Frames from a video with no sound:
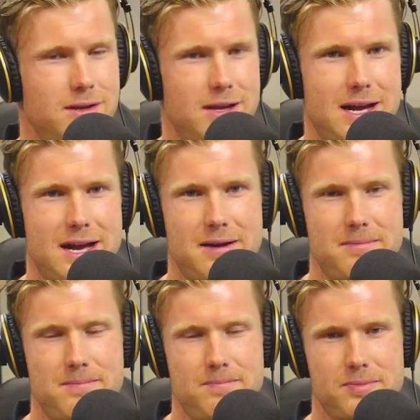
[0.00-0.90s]

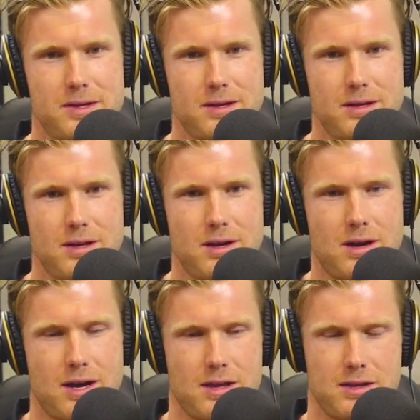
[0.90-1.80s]
Um,
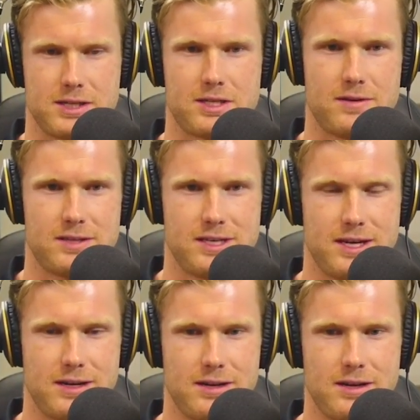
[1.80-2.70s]
oh, look, it's
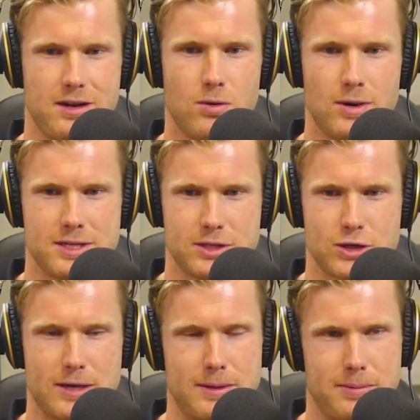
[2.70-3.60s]
obviously always
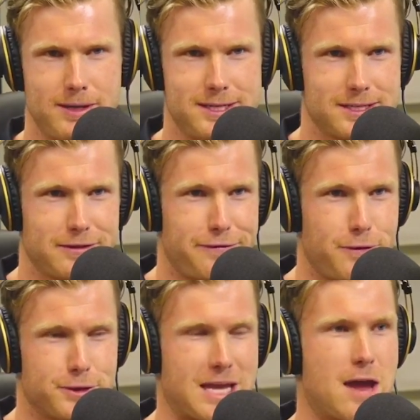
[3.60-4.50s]
extremely pleasing
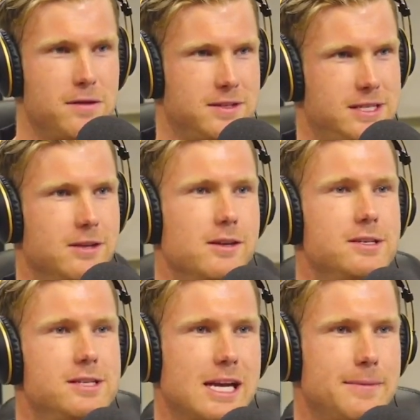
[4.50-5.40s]
first game of a
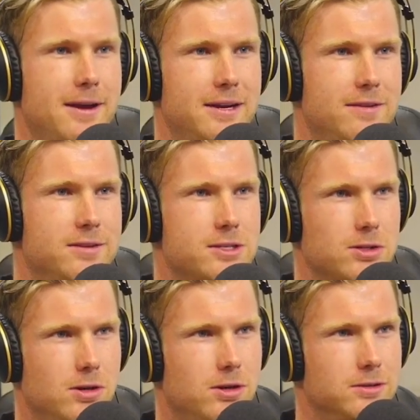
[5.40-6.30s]
series to come out and have a
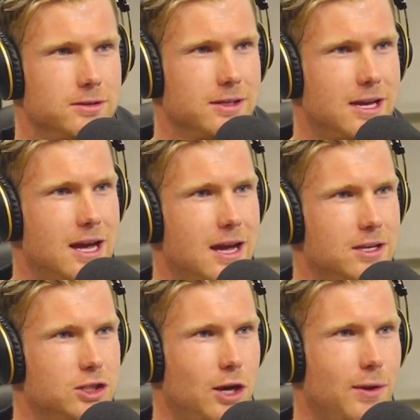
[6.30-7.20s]
strong uh,
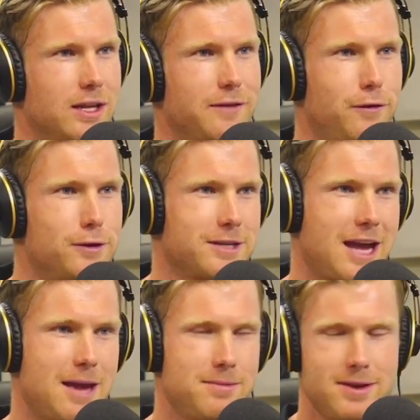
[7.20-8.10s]
showing in the first
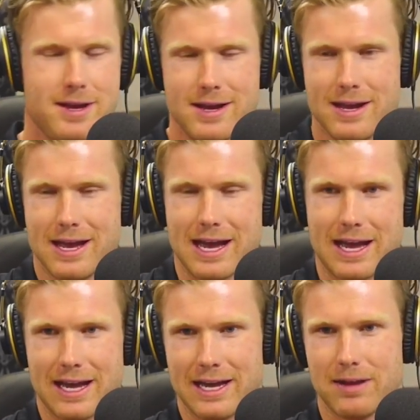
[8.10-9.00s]
game.
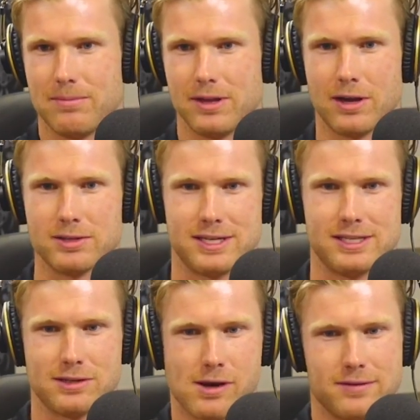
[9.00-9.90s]
Um, the
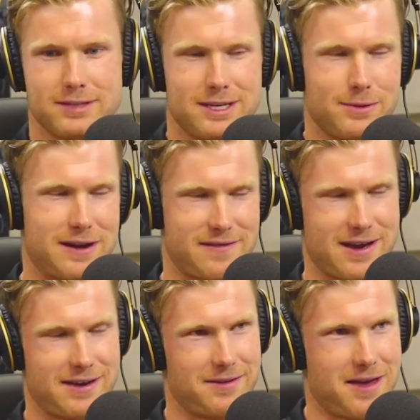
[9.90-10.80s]
Aussies are obviously one of
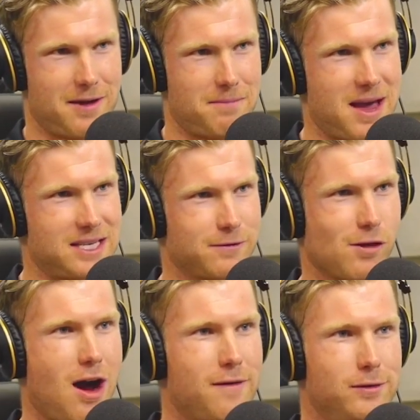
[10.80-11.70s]
our, our, massive
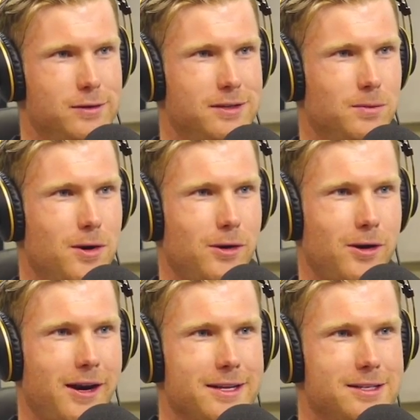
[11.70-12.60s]
rivals in world
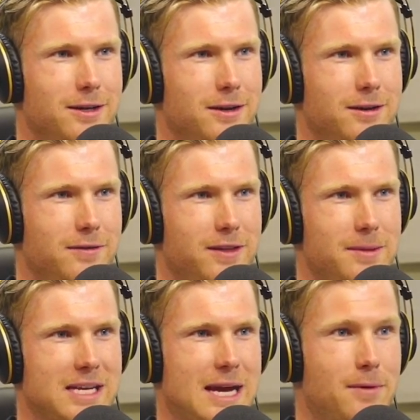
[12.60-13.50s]
cricket, so for them
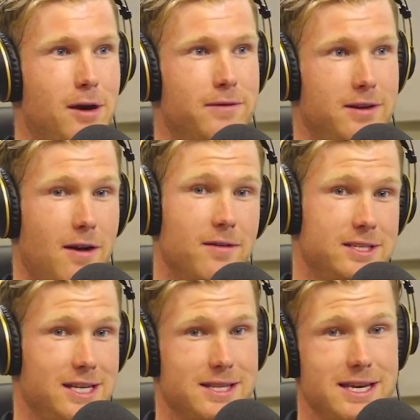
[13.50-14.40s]
to come over,
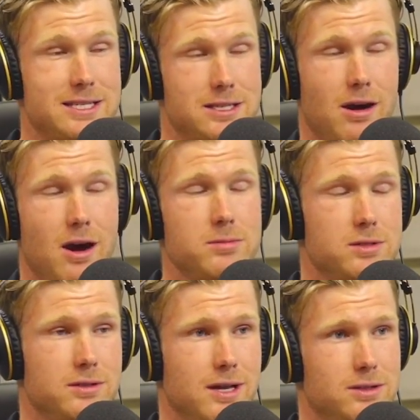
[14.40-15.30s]
obviously, in these times
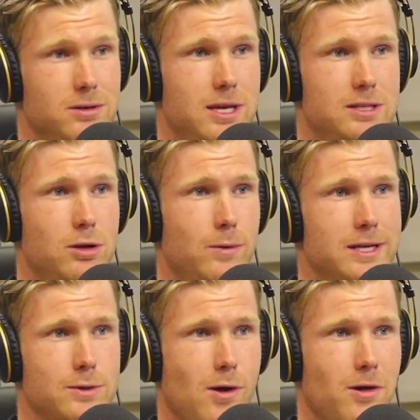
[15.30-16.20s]
and, and do their two
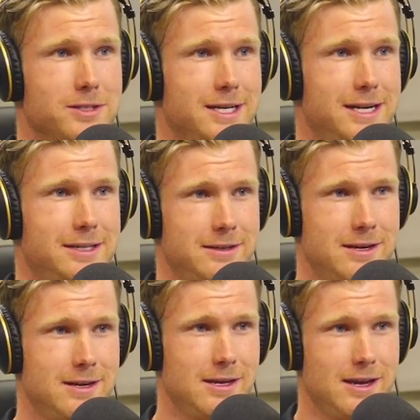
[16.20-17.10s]
weeks quarantine and,
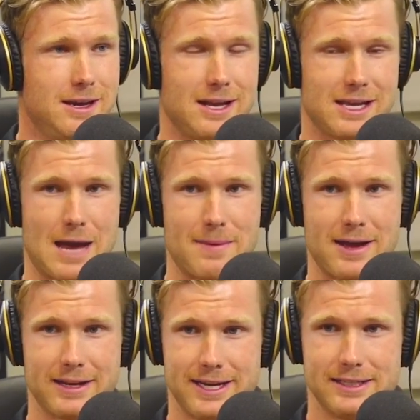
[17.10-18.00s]
and come
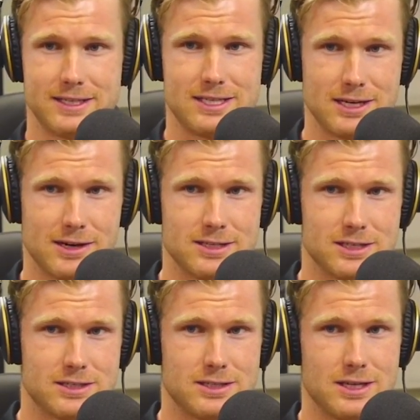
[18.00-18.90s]
out and get into the series
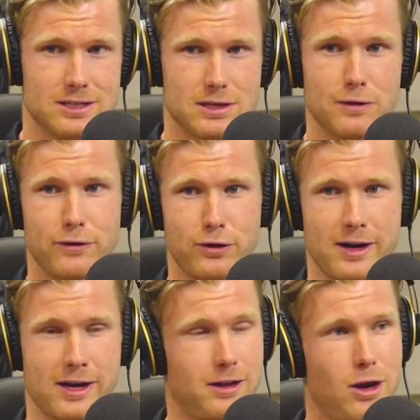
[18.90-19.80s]
is, is good for
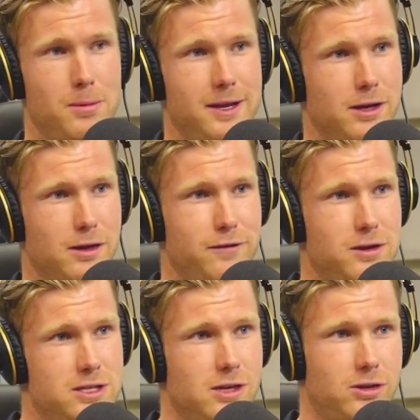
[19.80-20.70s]
cricket globally and good for New
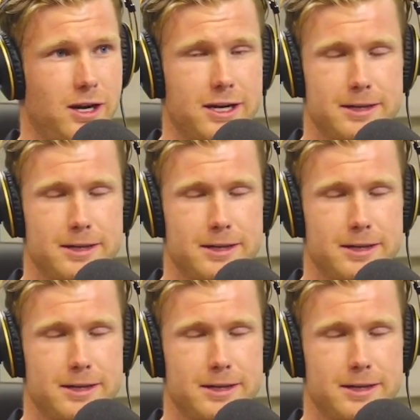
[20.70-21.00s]
Zealand cricket.